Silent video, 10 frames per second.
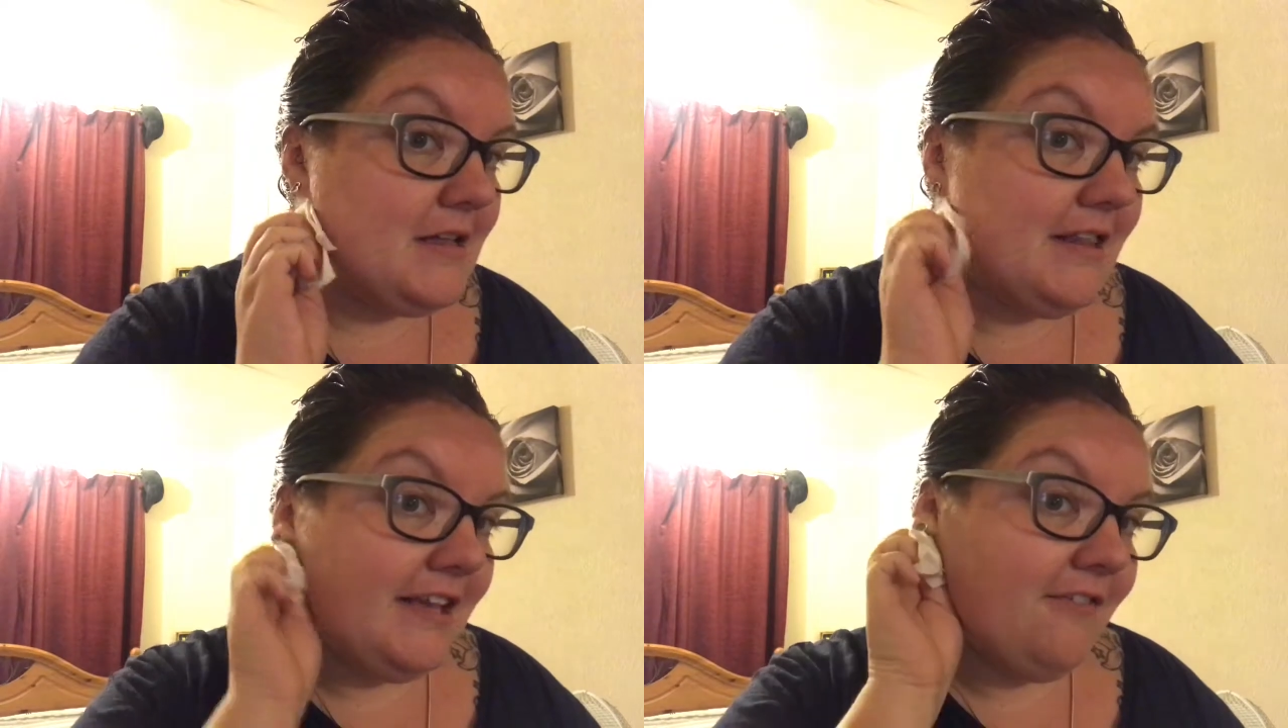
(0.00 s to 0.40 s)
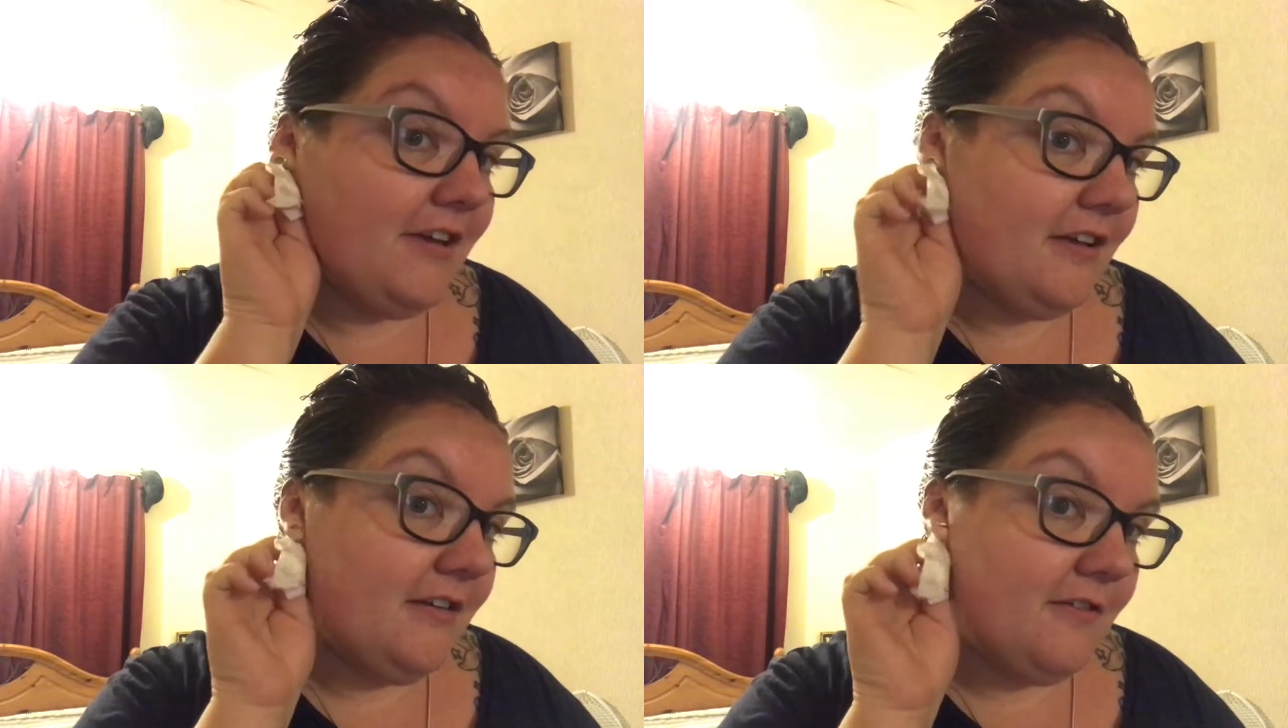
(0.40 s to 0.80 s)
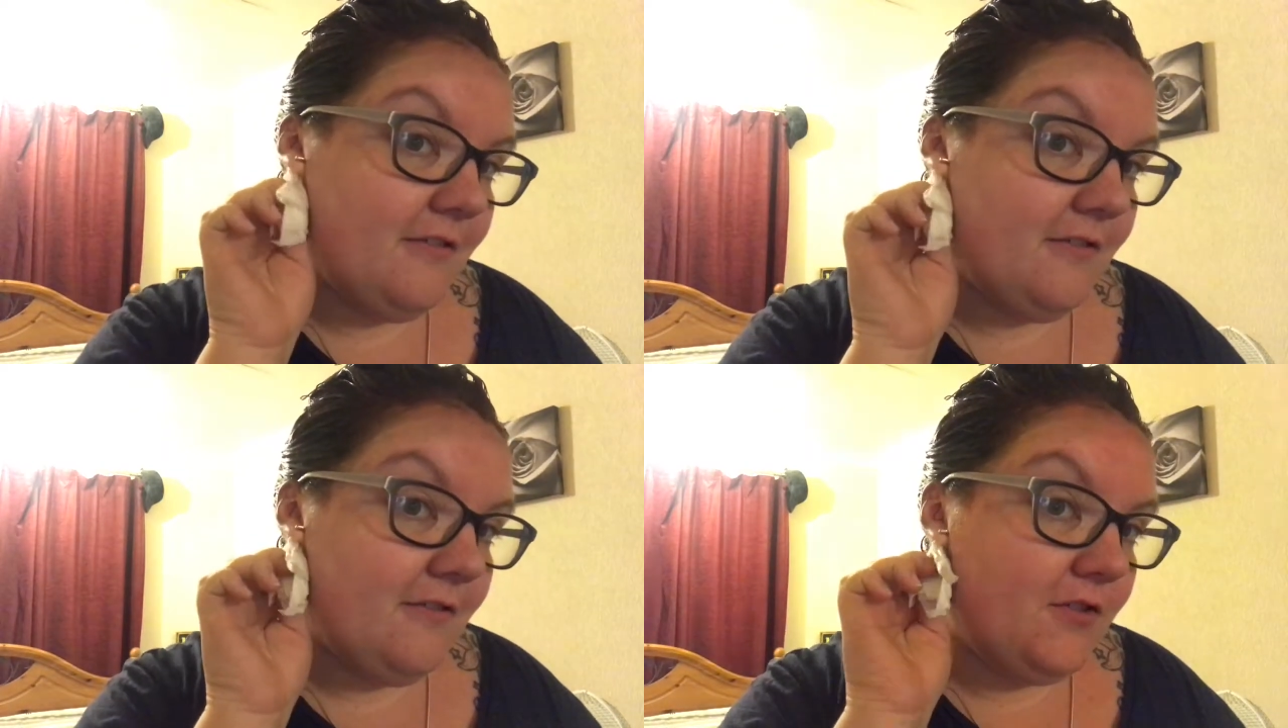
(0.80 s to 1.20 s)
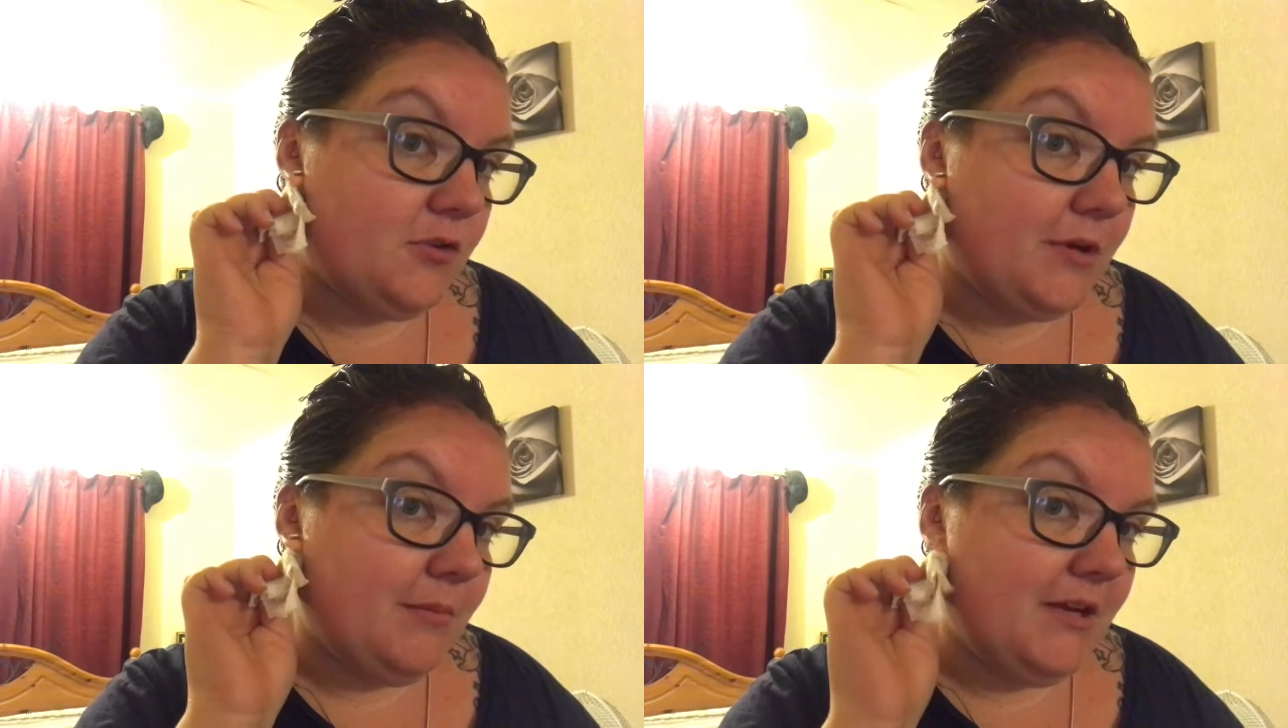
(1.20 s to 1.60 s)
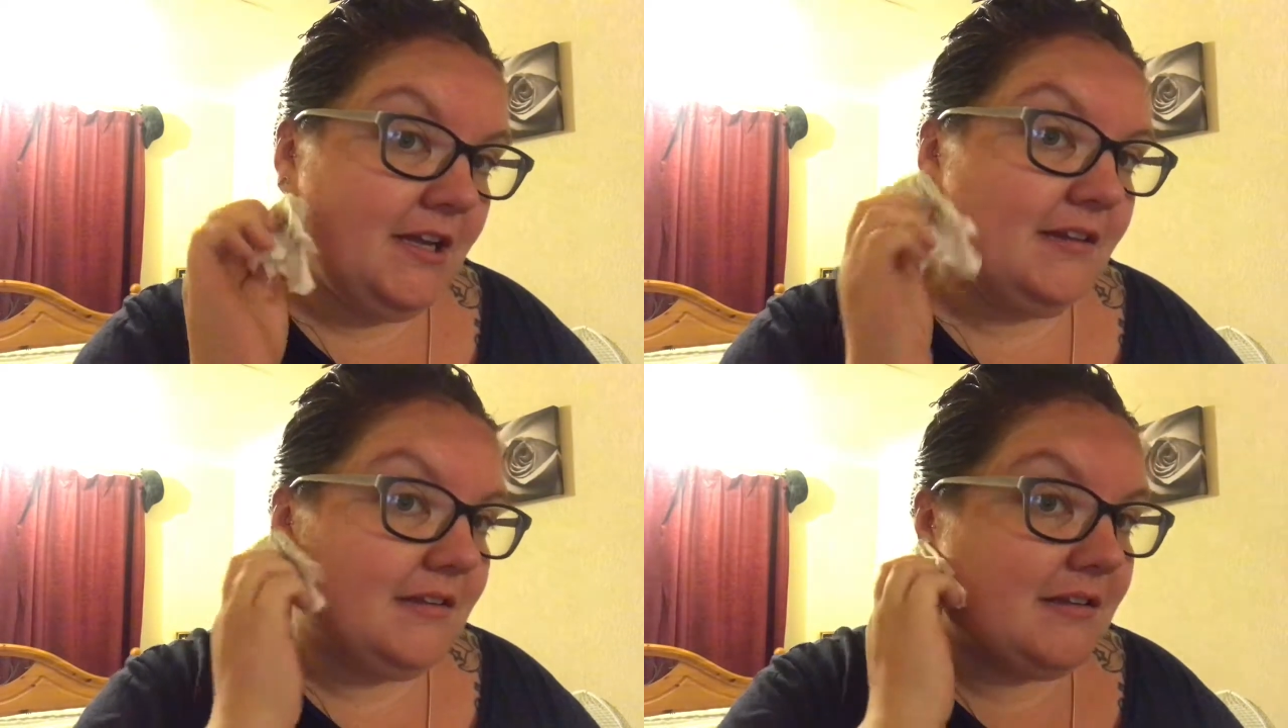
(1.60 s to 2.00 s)
leave it for 20
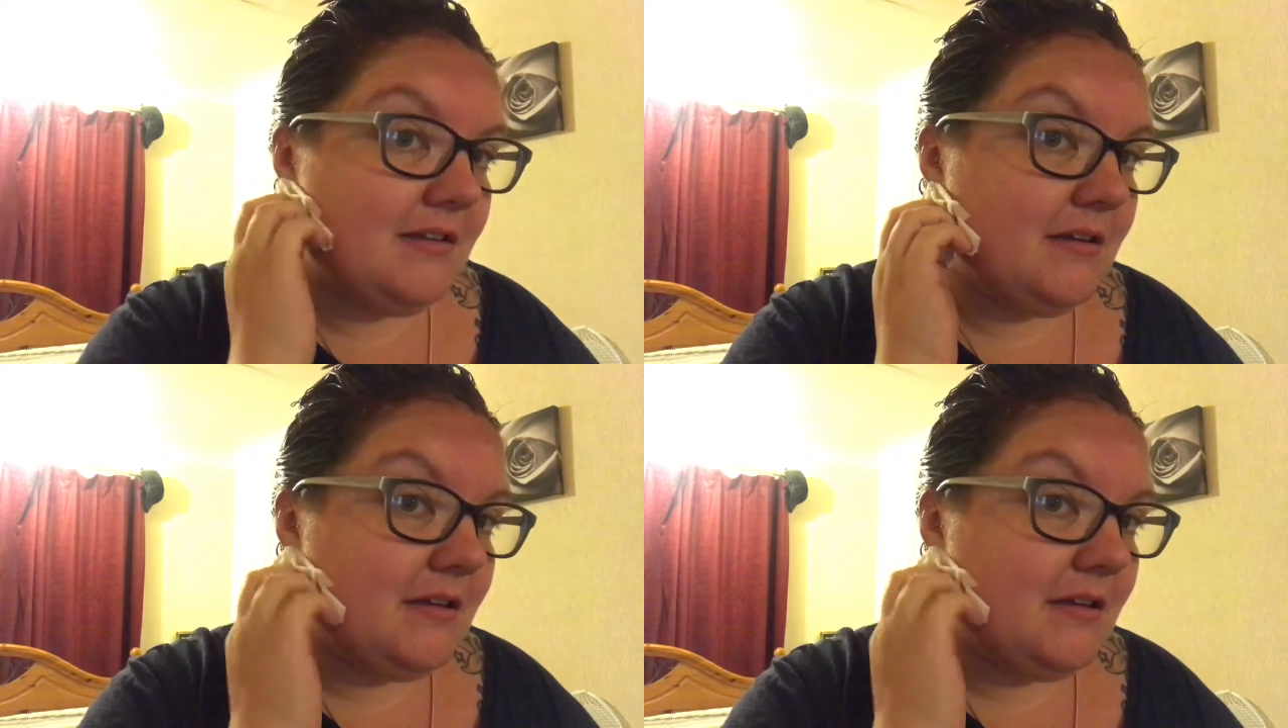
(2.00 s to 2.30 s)
minutes,